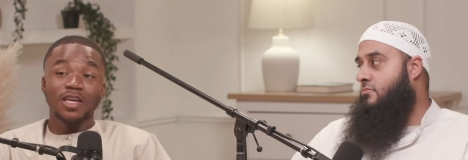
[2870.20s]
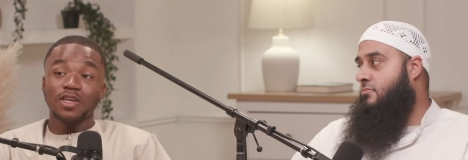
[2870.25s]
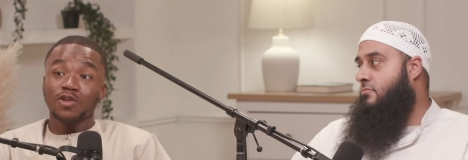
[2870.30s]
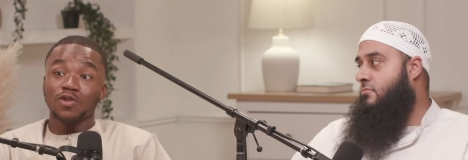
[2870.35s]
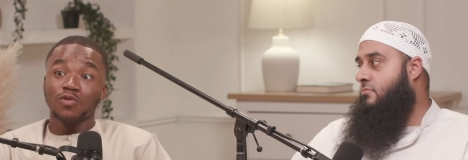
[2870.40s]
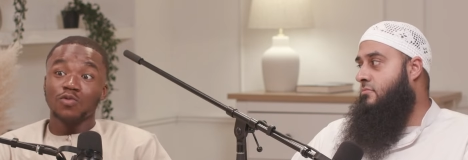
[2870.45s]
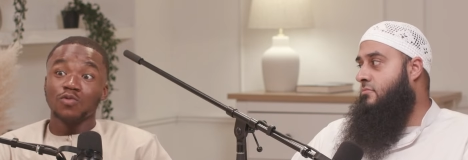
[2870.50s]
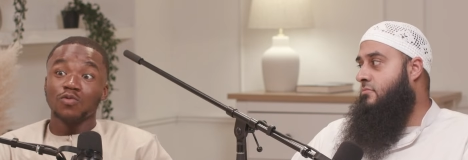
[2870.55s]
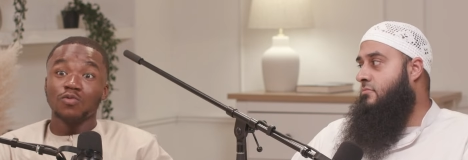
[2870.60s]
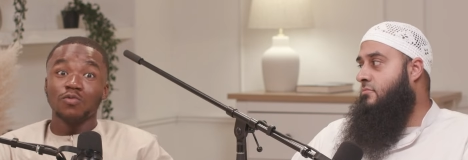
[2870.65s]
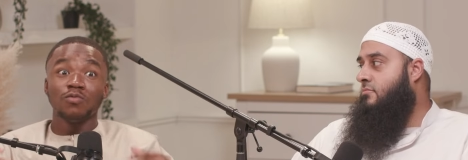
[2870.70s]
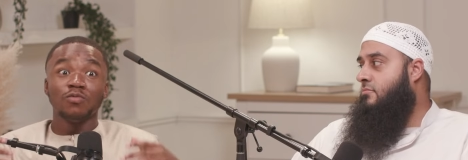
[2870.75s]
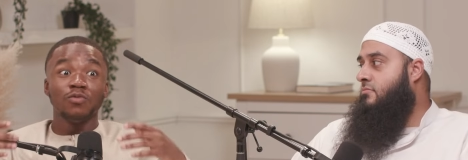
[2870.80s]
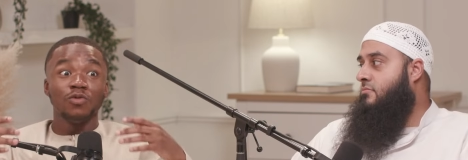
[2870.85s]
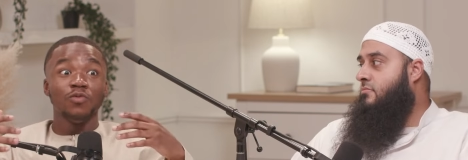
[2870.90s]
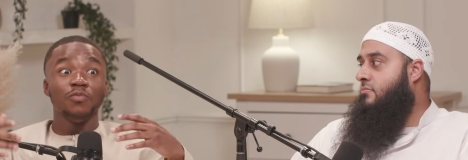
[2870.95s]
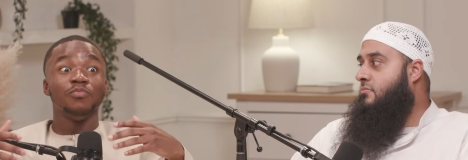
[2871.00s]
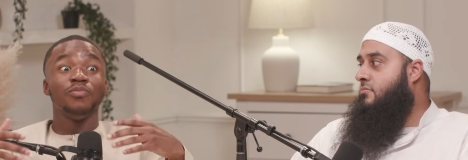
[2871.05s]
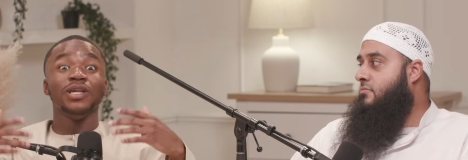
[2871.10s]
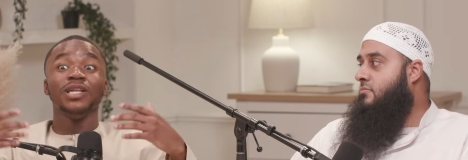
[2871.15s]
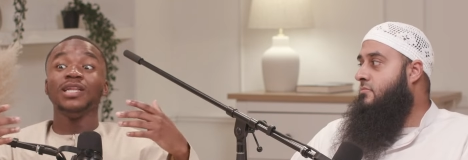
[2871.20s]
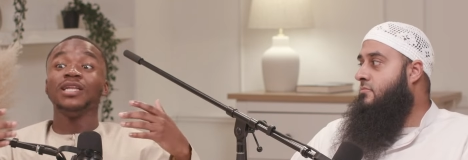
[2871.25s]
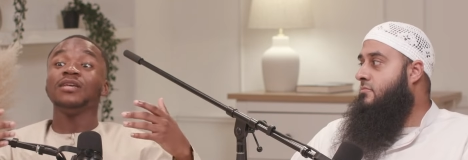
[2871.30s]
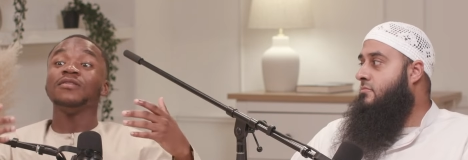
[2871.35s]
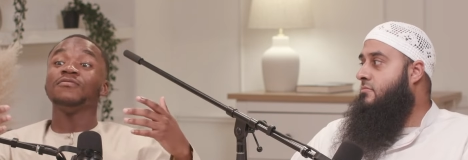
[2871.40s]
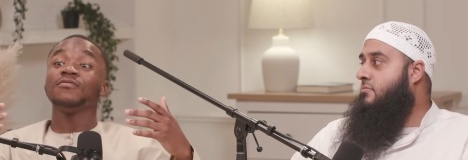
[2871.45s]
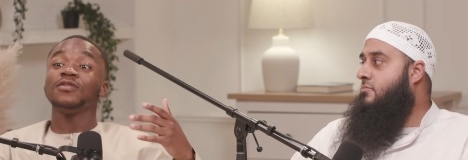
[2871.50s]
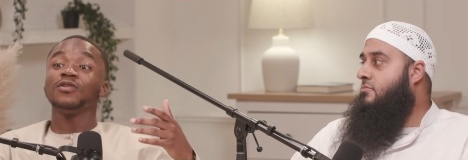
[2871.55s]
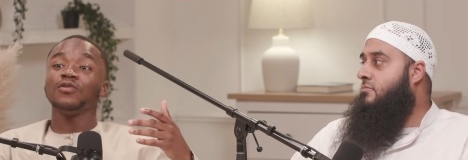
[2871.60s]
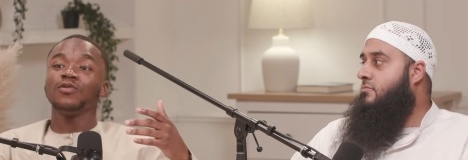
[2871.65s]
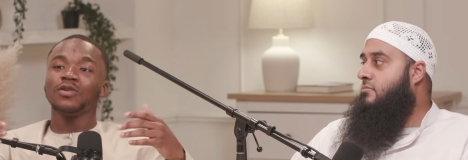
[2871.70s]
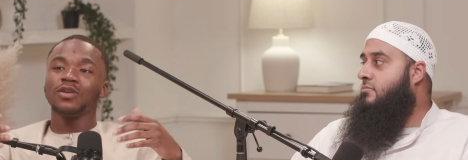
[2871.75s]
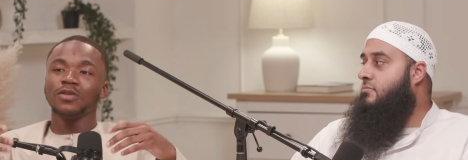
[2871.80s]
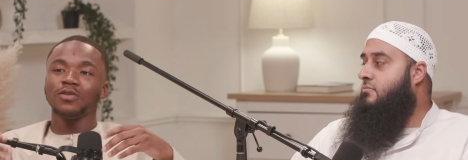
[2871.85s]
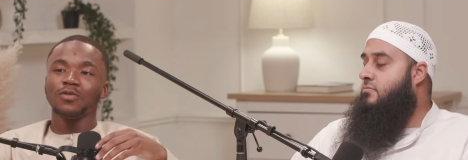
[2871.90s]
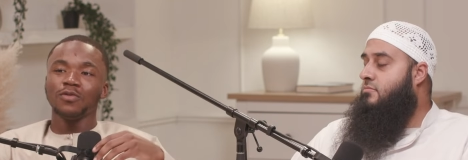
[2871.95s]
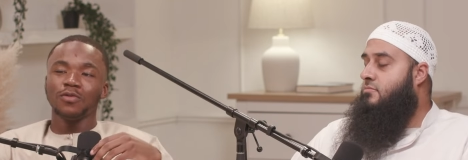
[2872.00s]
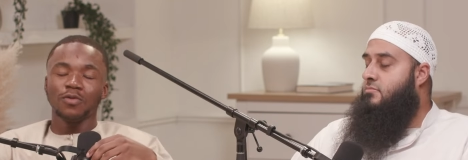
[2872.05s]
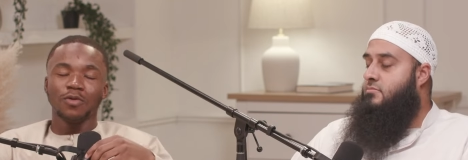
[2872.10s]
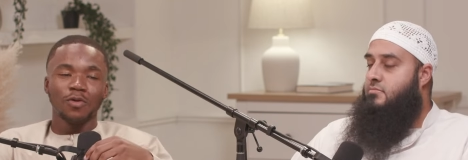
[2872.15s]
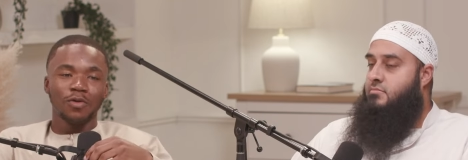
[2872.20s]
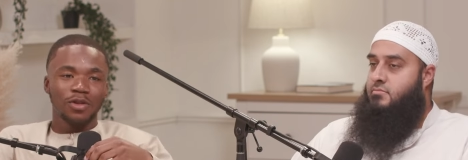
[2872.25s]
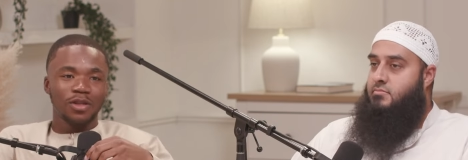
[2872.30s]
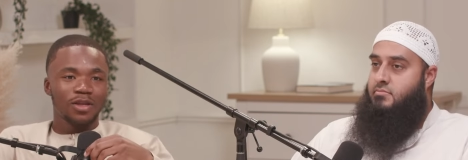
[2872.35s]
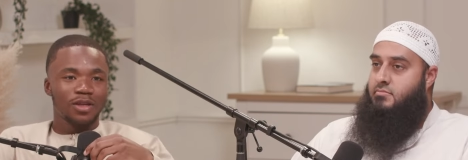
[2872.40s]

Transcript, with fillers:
Speaker 1: you believing you can do good.